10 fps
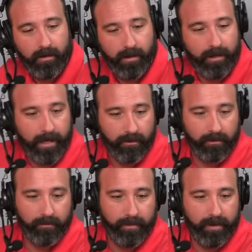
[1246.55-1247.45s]

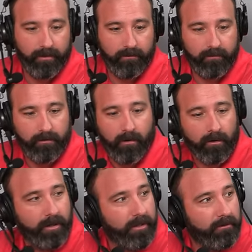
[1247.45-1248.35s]
encounter a big
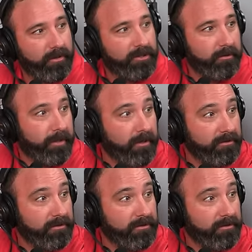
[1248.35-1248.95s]
gnarly grizzly bear or